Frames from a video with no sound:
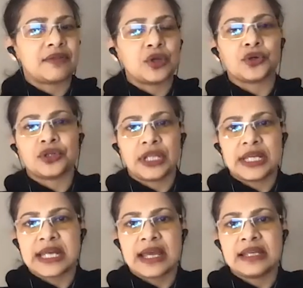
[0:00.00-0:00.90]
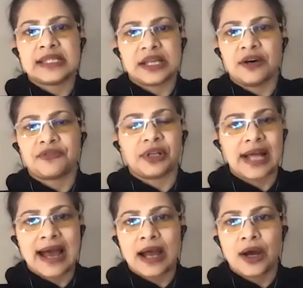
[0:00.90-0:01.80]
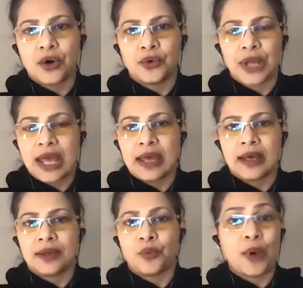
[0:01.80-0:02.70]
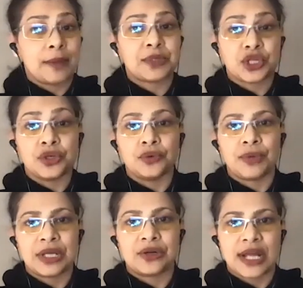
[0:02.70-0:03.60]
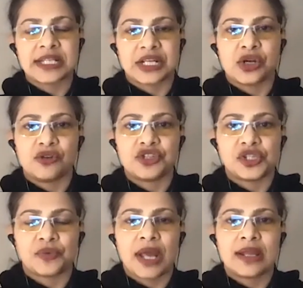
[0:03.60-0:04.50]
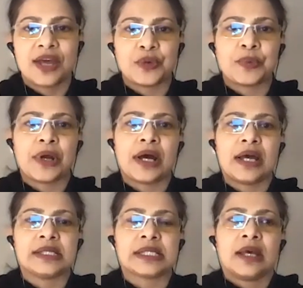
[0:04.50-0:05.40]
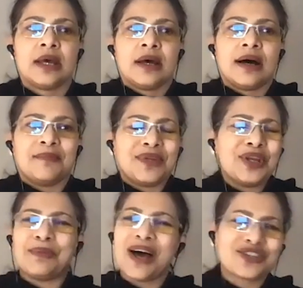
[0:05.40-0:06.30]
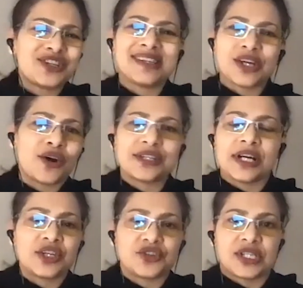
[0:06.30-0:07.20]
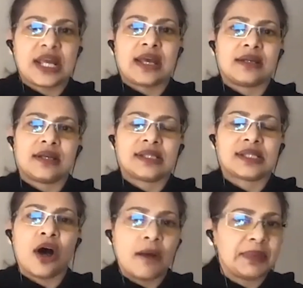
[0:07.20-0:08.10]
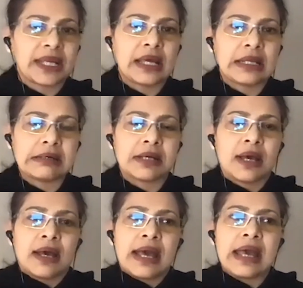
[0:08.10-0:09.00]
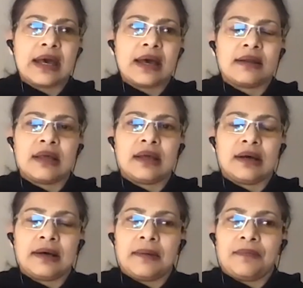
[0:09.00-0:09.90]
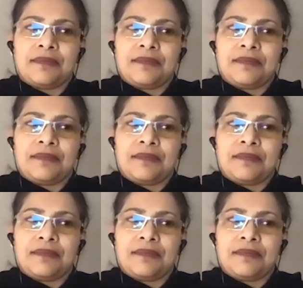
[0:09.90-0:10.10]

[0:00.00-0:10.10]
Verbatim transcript: the early days of cloud and Web 2 internet technologies, right? Enterprise, um, you know, blockchain is hard to understand. It's complicated and um,